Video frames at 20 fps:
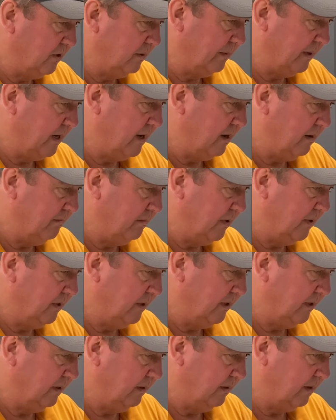about home
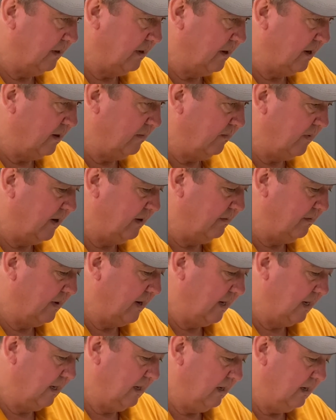building and home
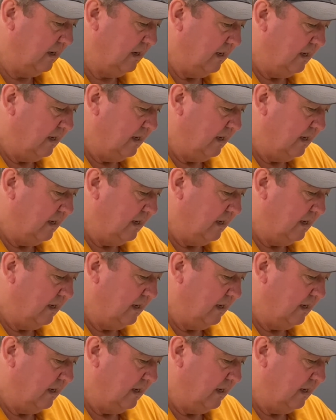renovating,